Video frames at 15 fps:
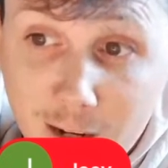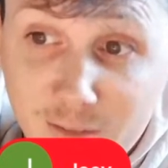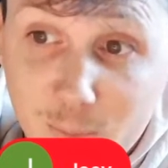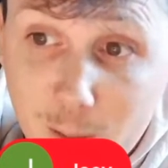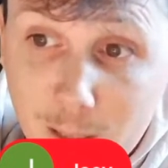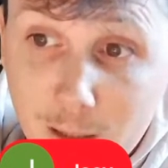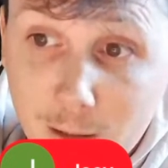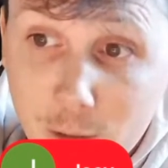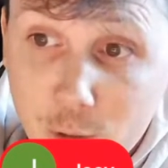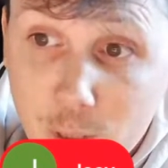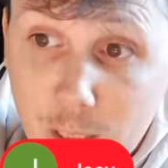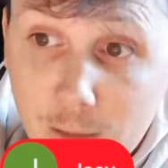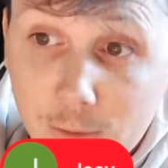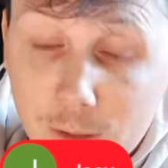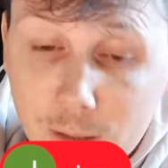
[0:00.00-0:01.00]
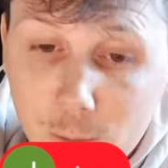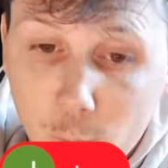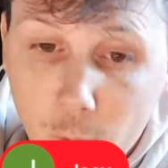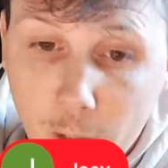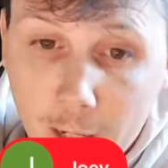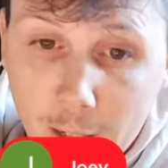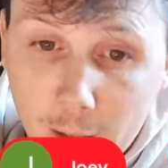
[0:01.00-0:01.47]
of beating the Chiefs,
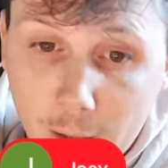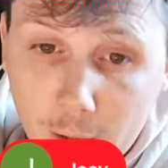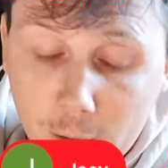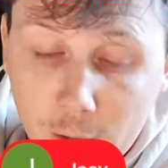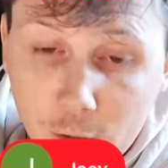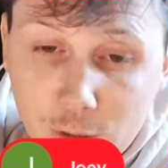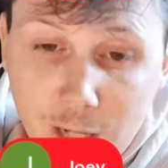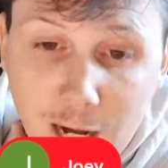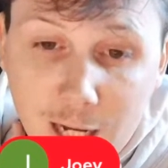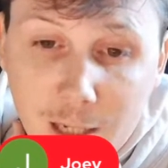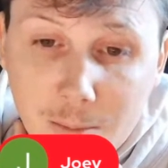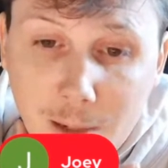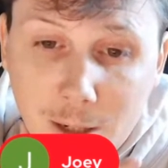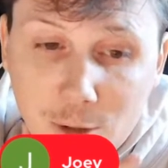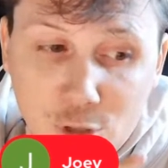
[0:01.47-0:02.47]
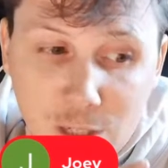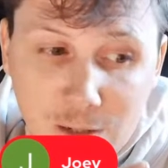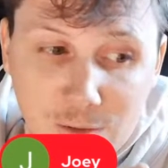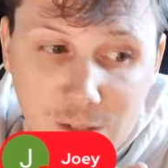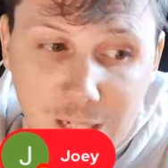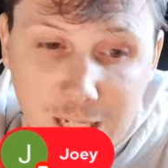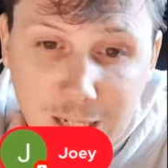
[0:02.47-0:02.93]
where you're talking about a
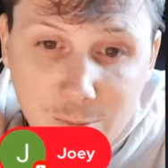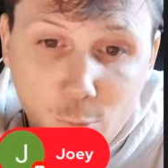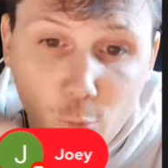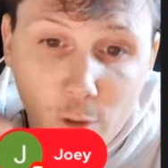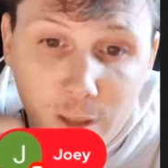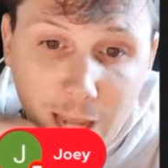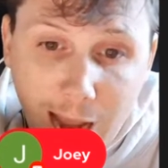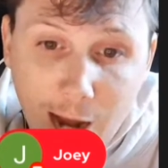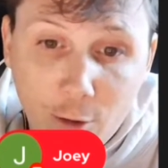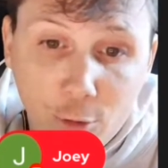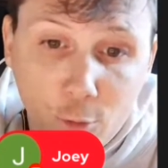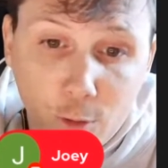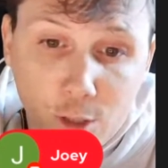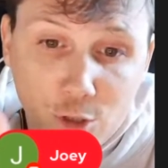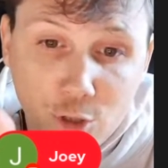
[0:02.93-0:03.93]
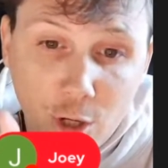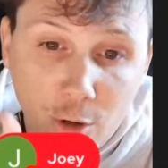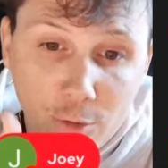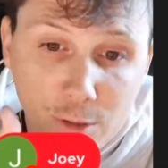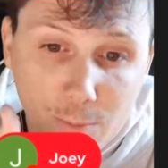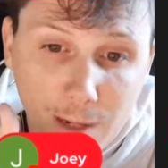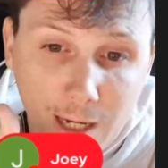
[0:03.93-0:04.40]
Chiefs team without Chris
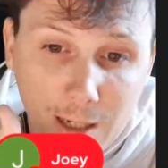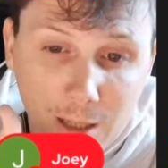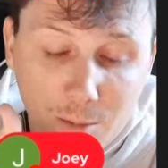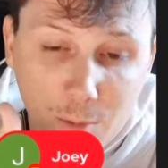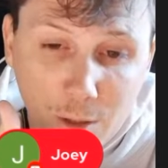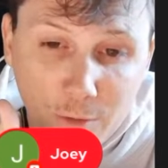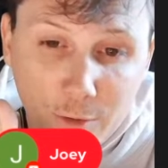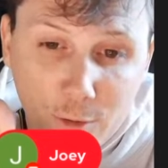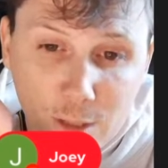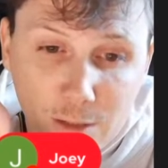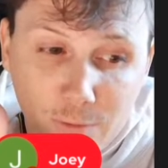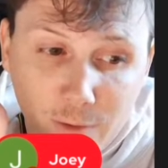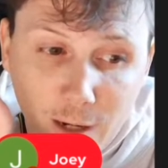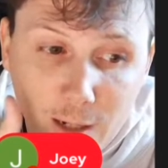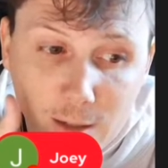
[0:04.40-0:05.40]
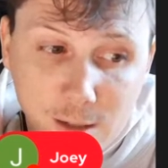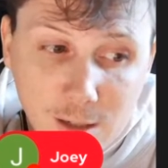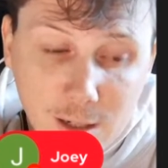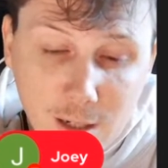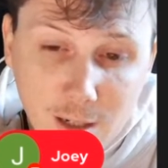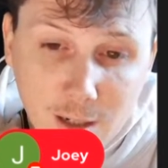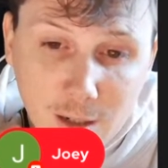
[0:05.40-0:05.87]
Jones manning the middle of their defense.
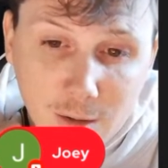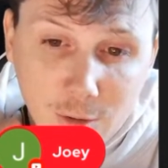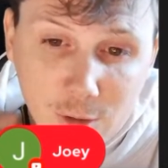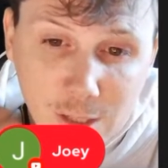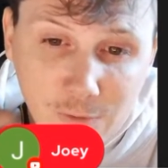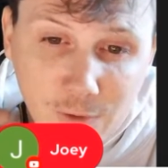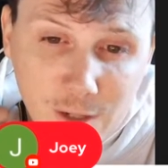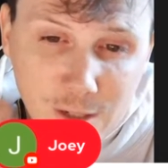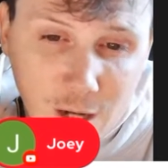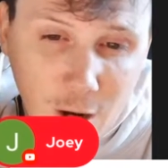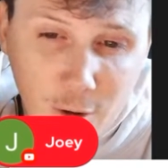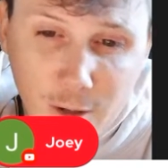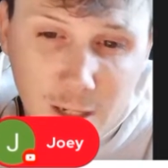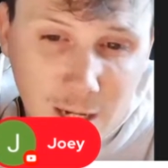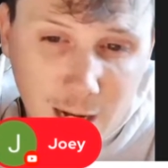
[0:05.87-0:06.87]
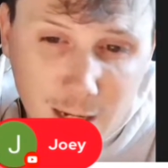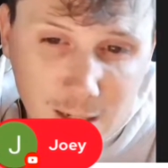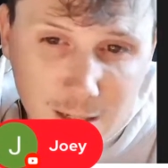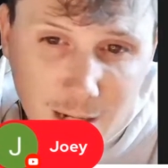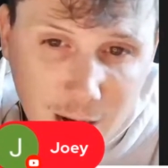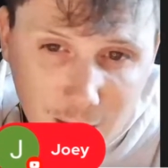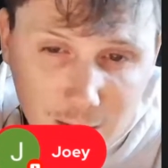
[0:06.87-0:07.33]
Their defense already kind of
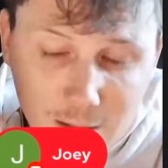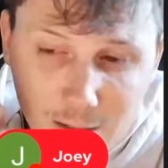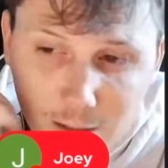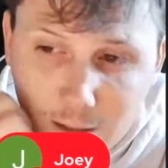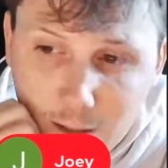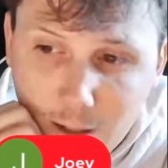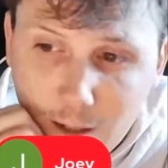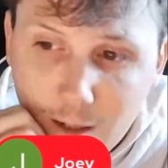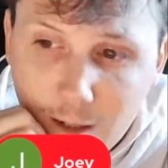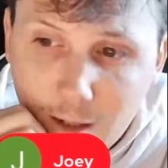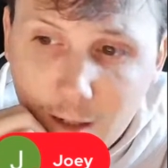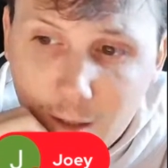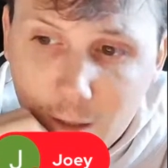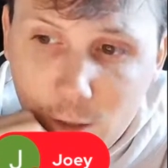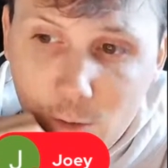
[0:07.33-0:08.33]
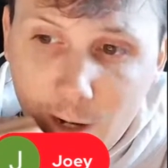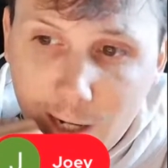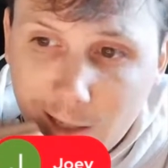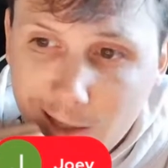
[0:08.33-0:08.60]
sucks. You got a